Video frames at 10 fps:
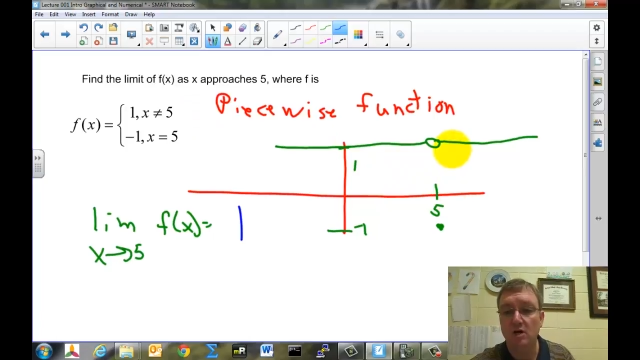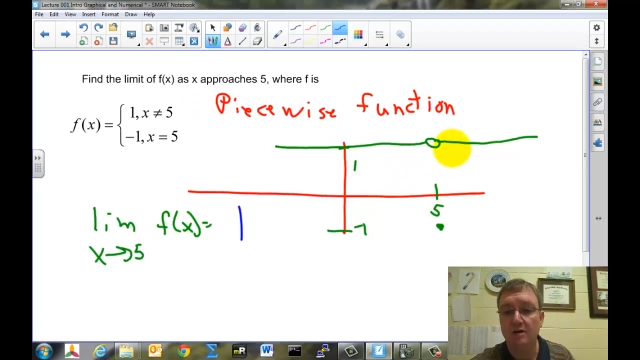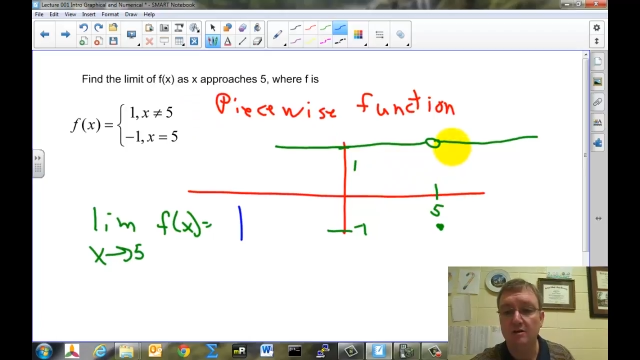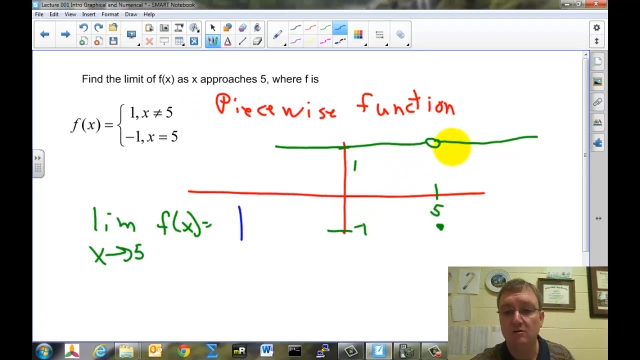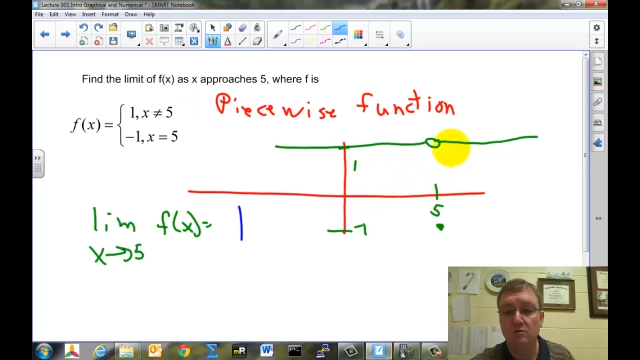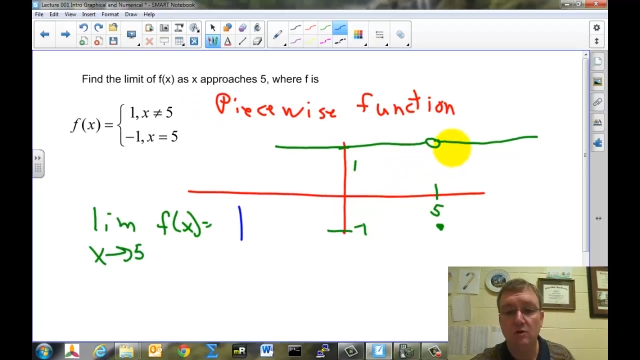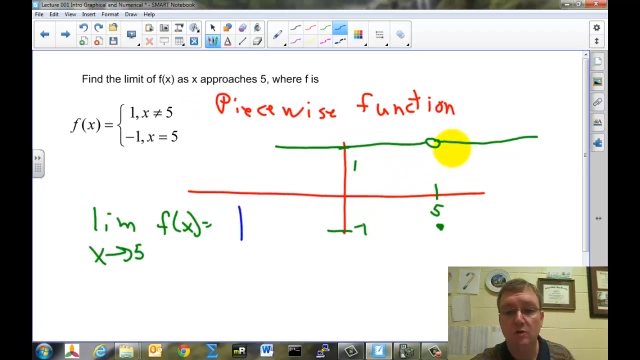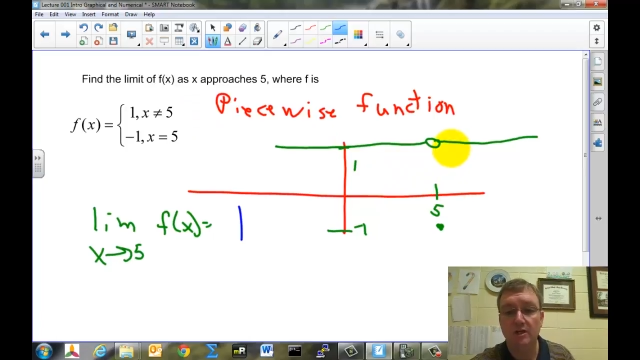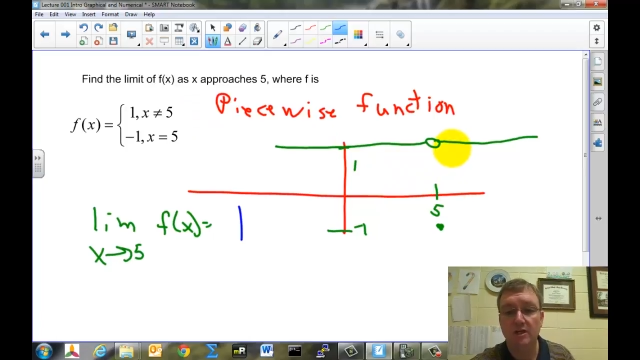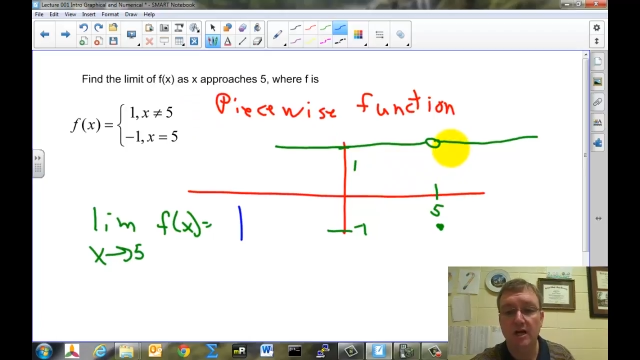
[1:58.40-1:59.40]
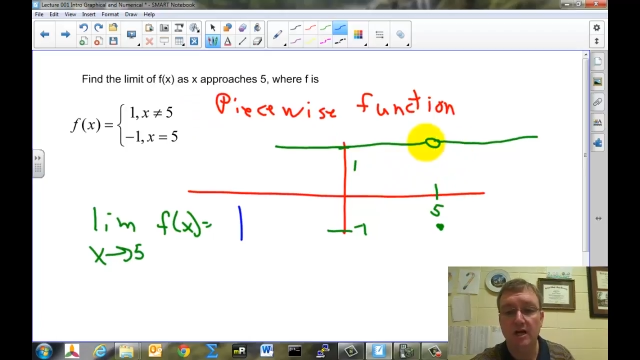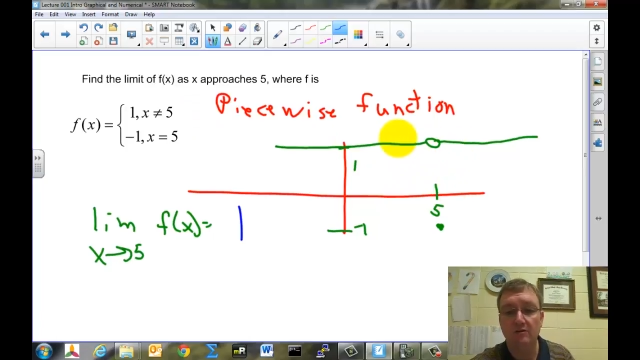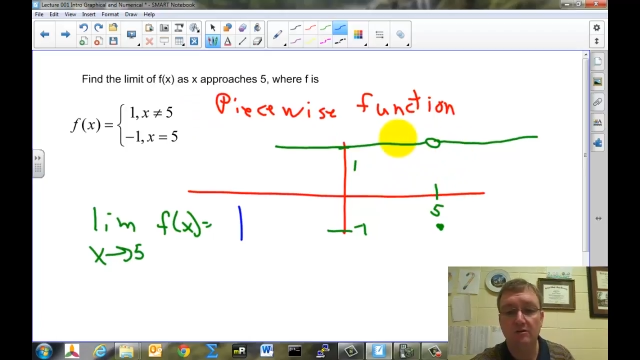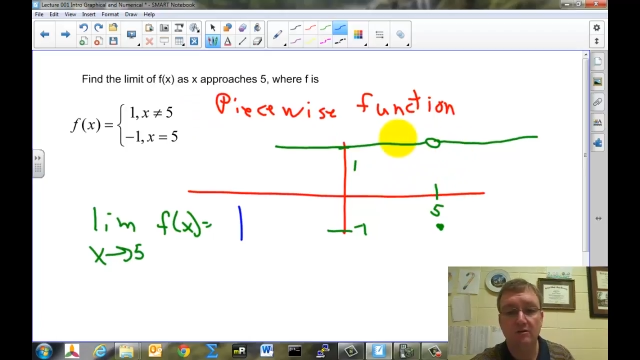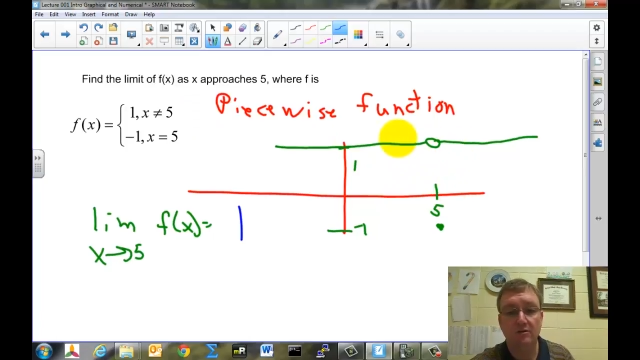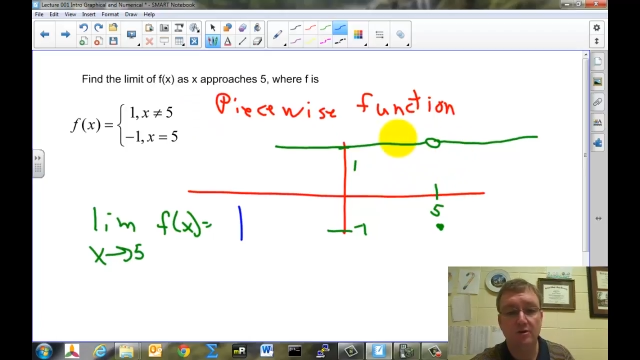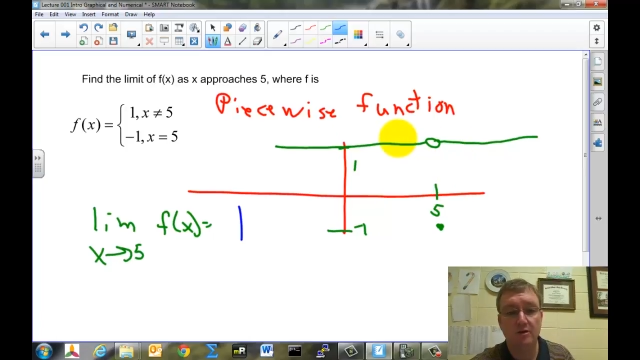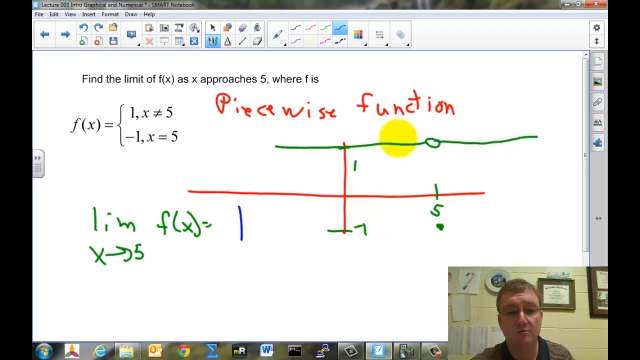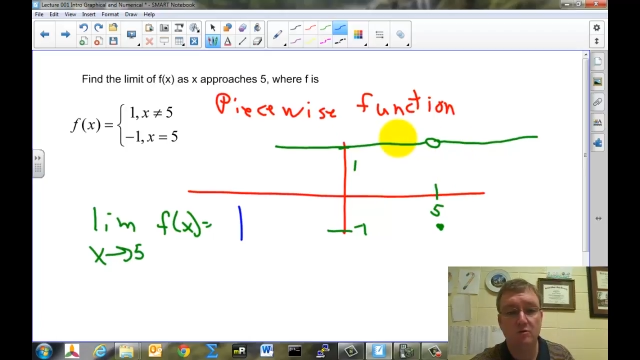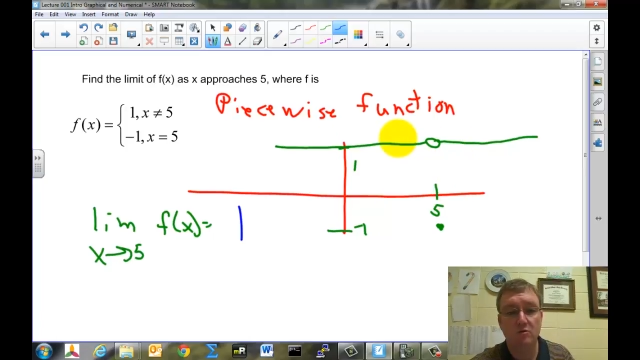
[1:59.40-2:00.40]
What do I get out? The number
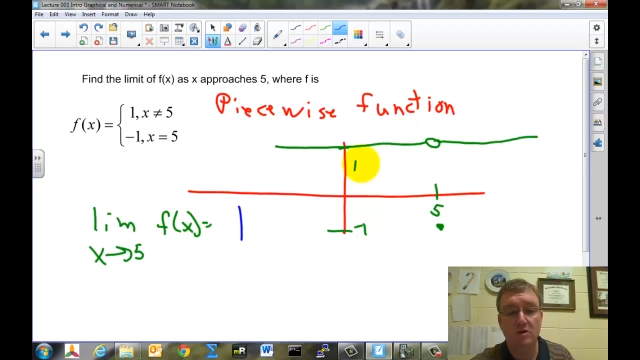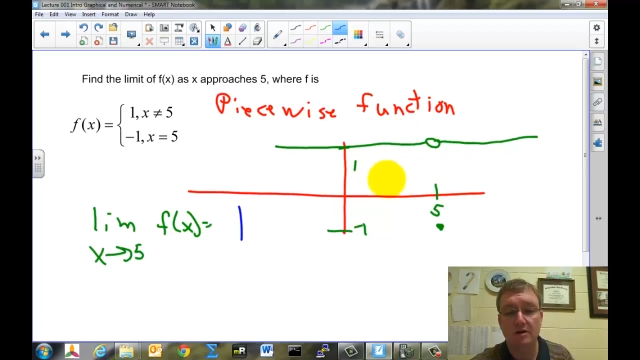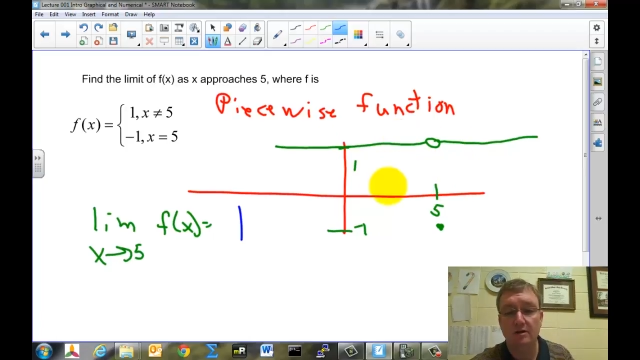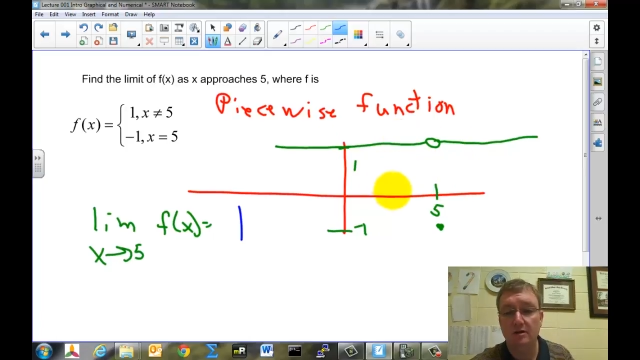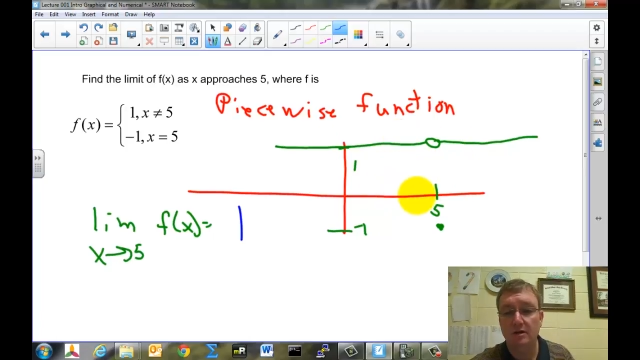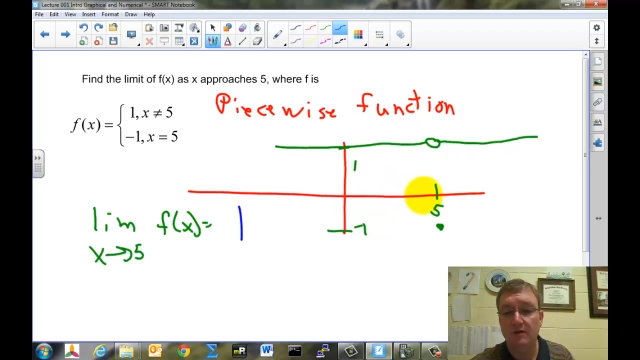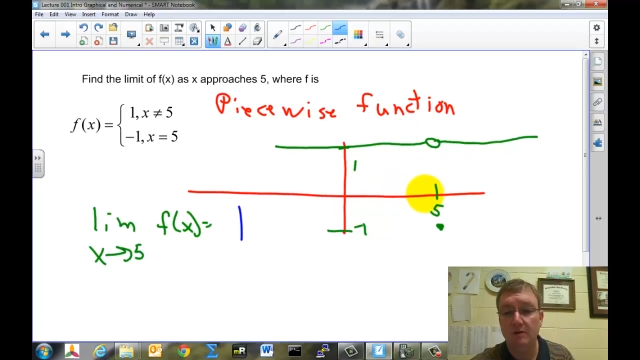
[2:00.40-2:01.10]
1. If I put in